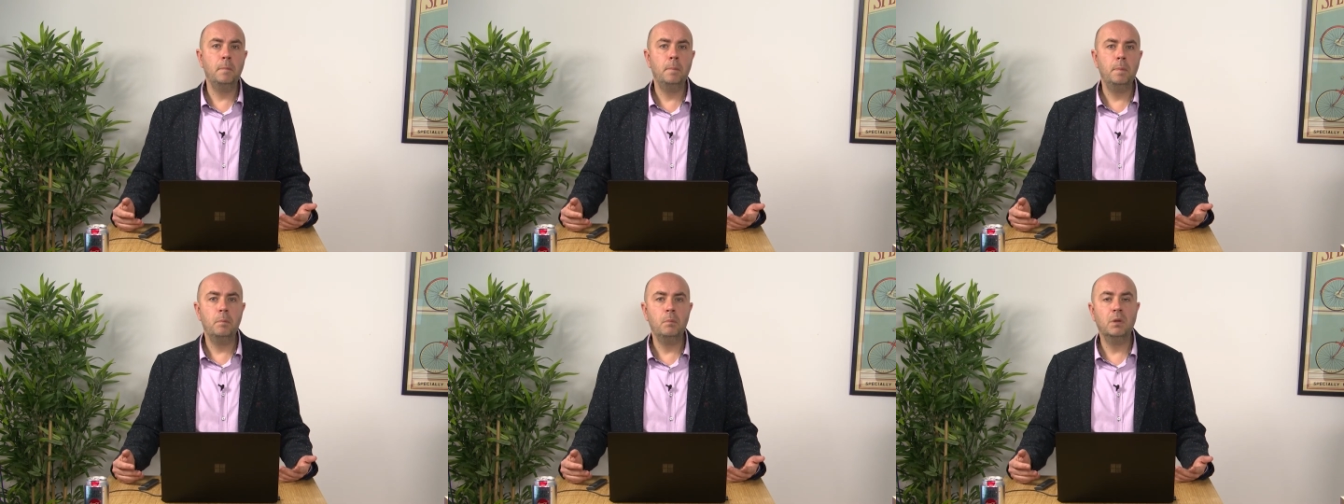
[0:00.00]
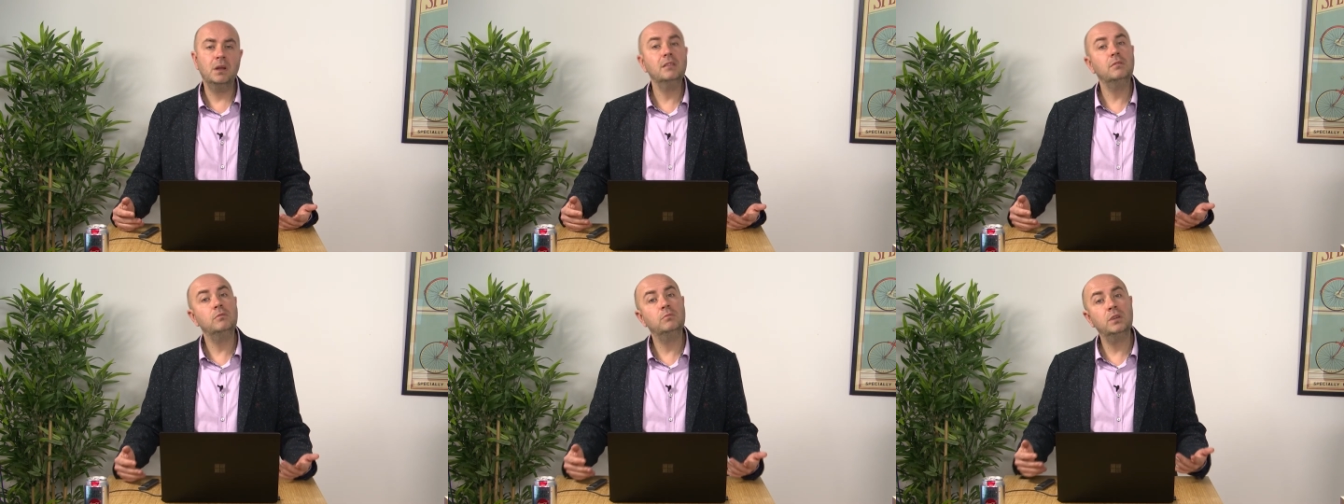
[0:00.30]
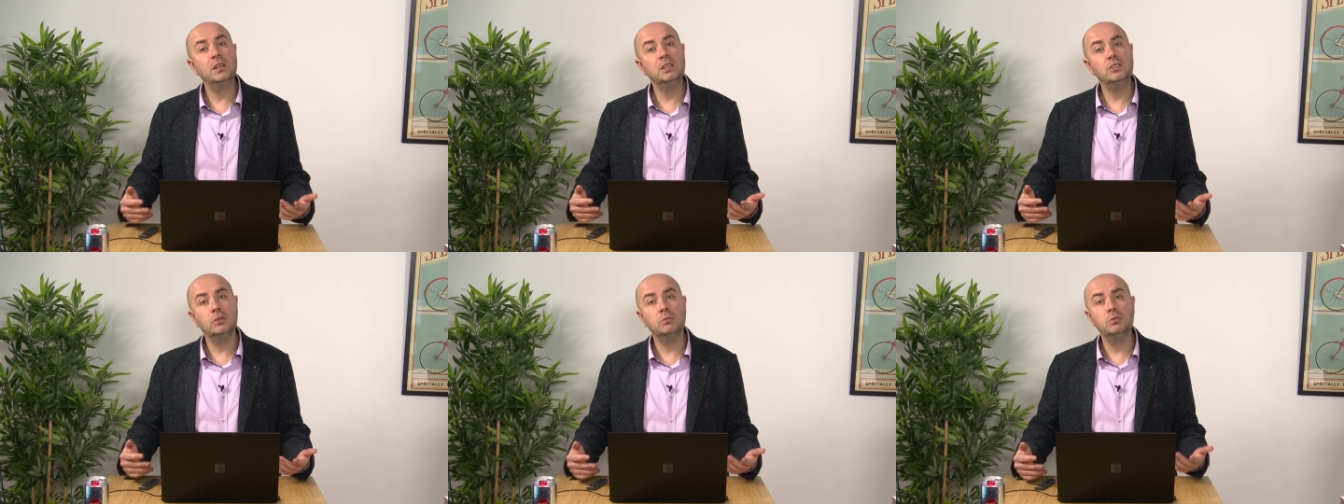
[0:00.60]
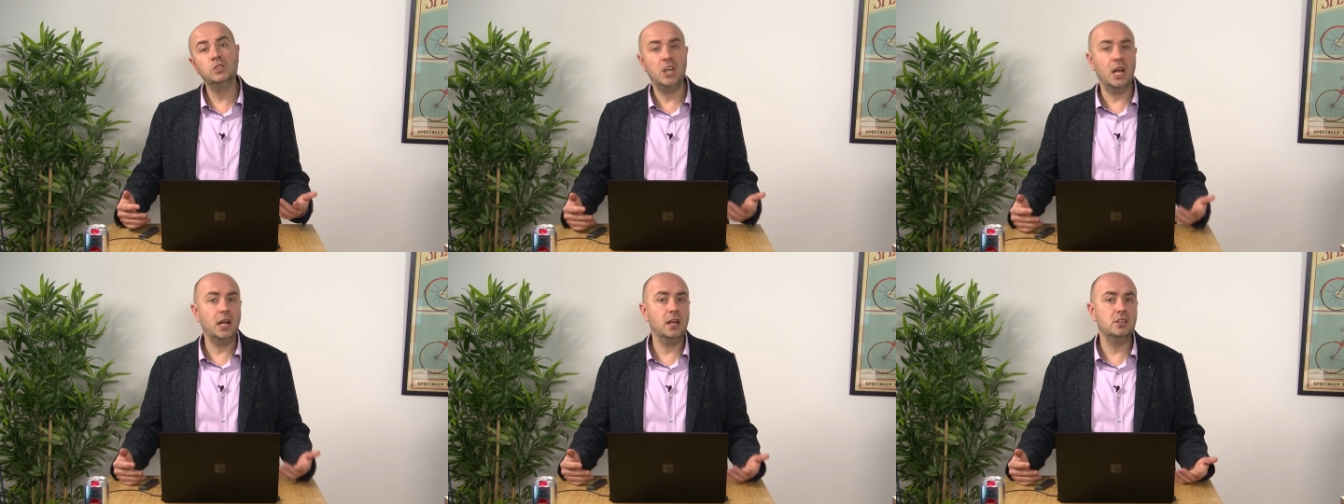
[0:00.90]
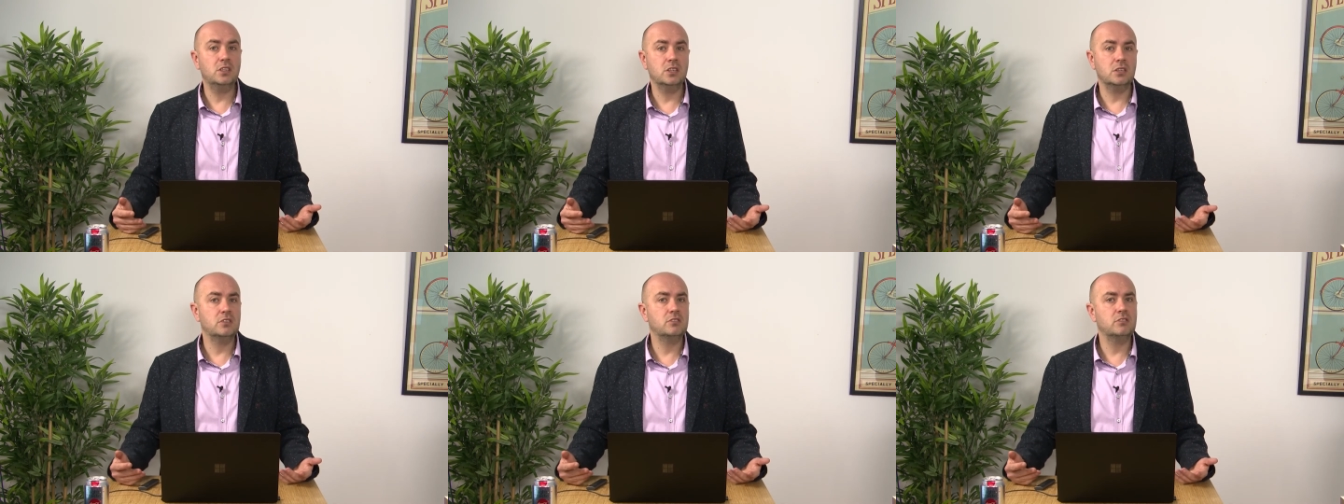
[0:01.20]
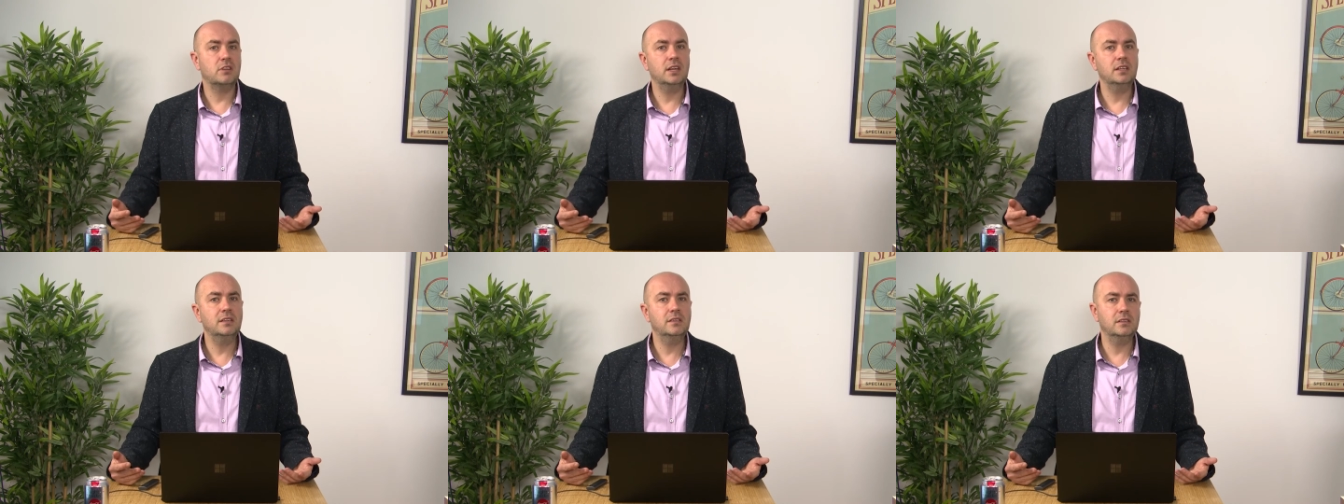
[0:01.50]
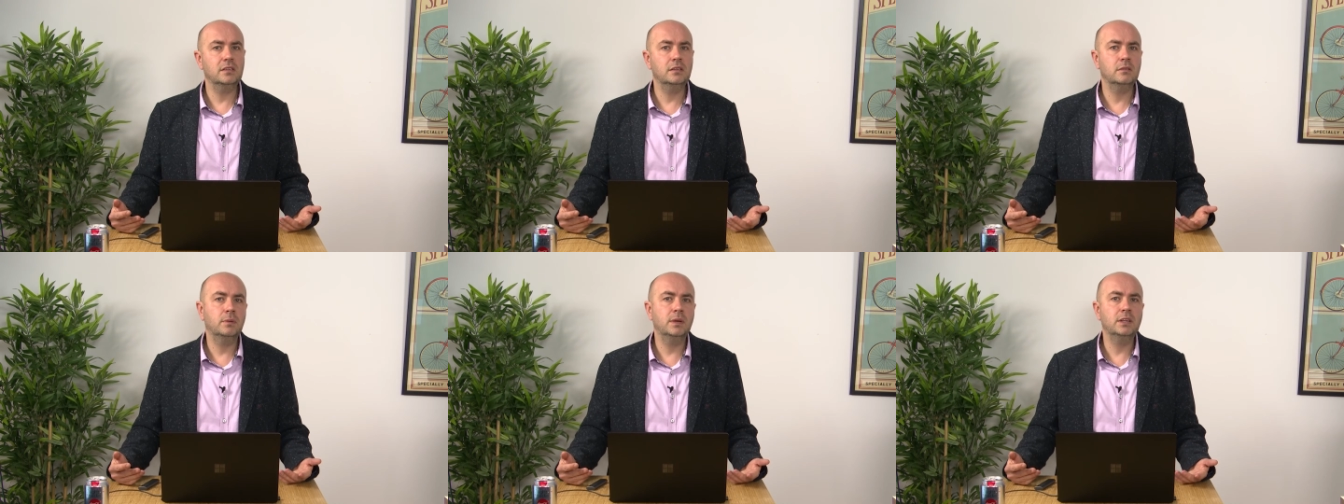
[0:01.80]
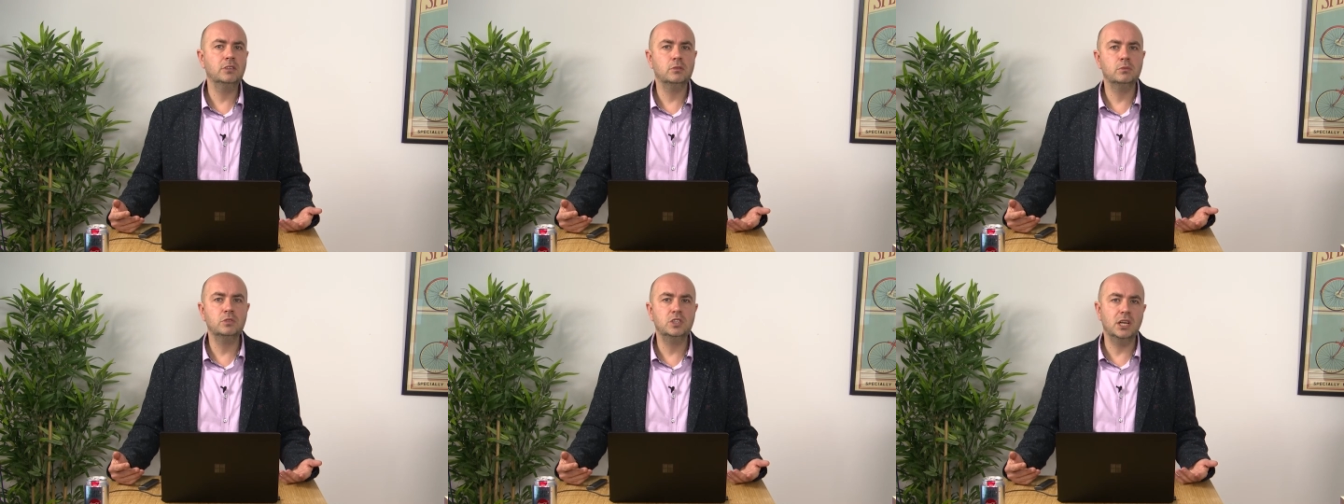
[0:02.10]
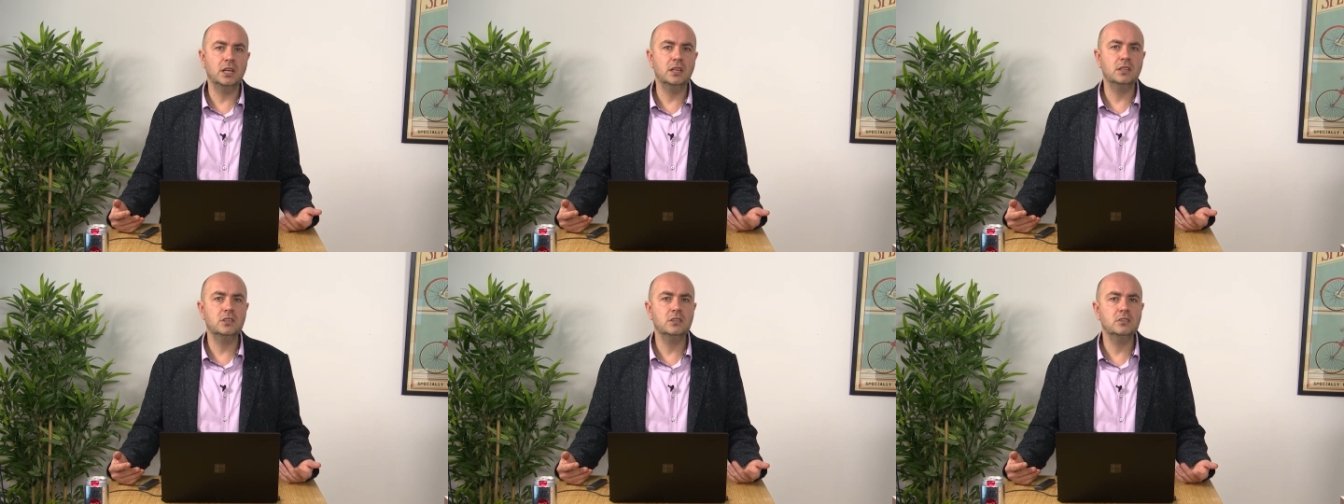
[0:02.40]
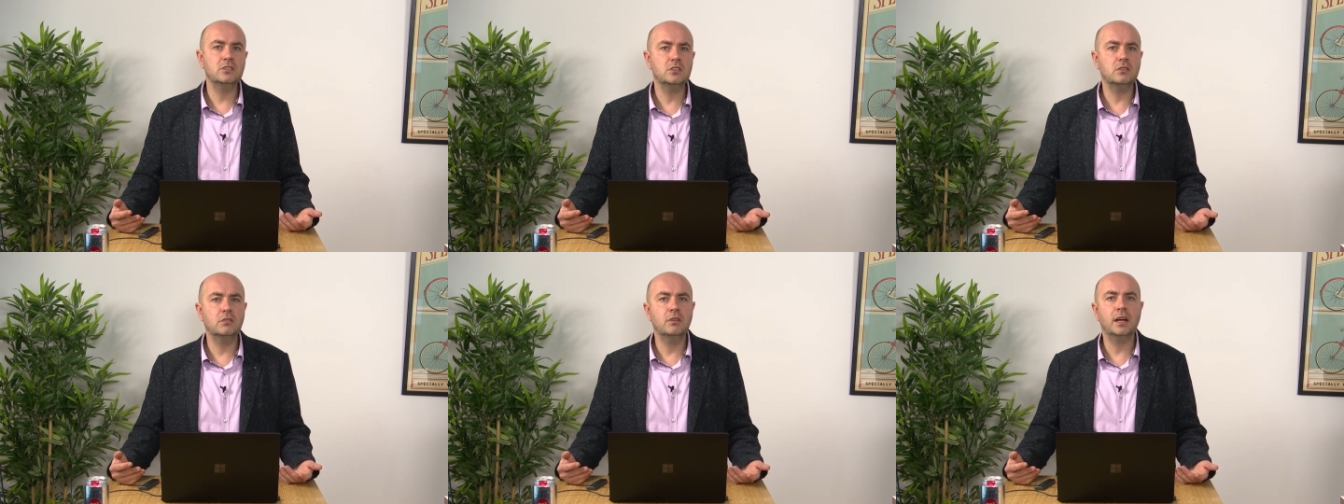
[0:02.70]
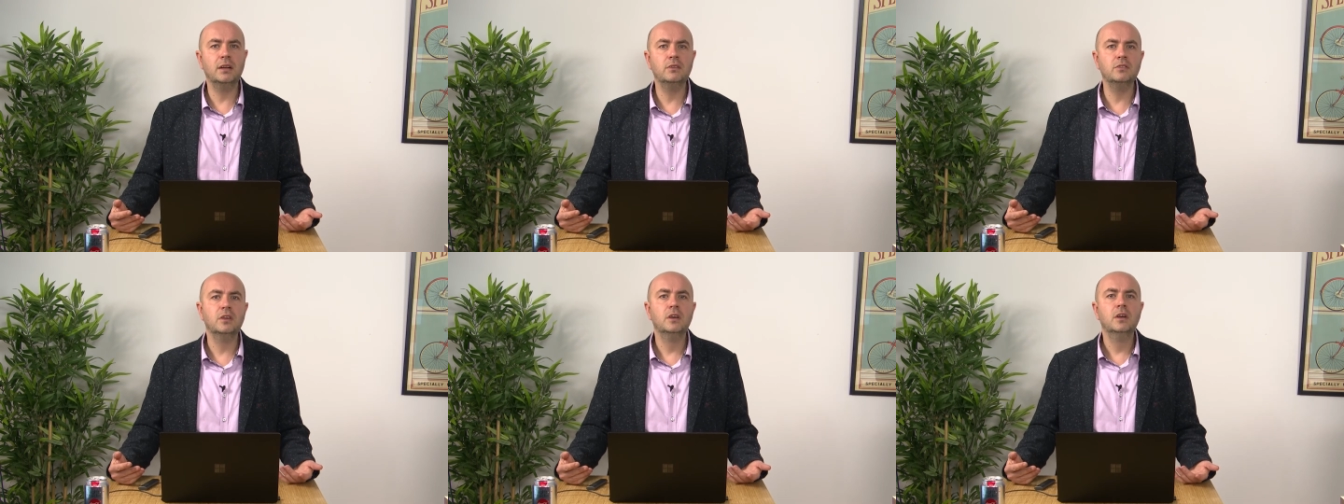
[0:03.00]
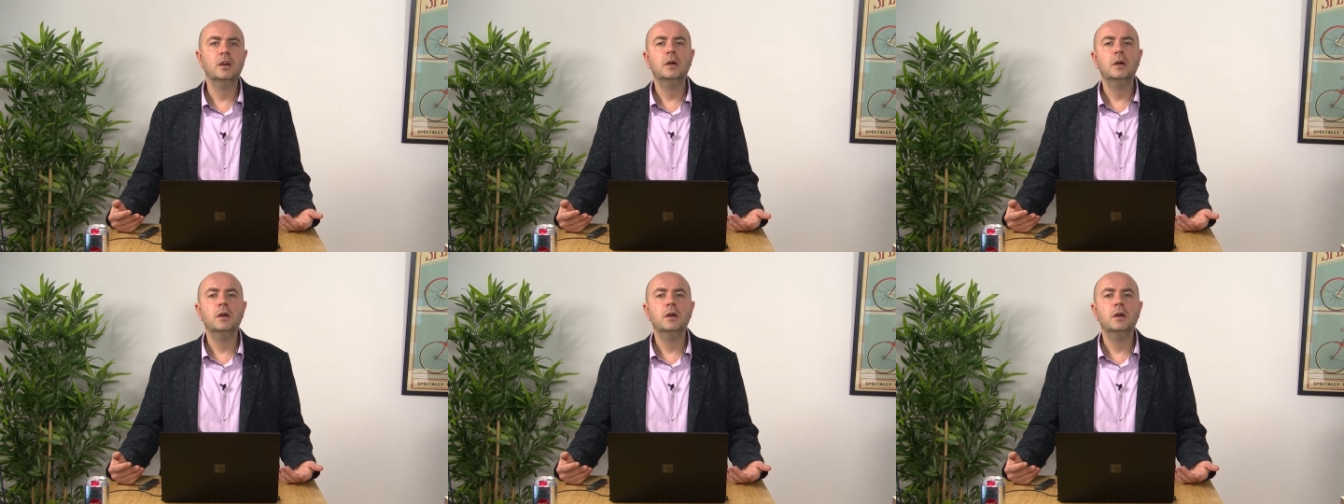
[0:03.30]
but it brings some challenges, right? It brings some challenges around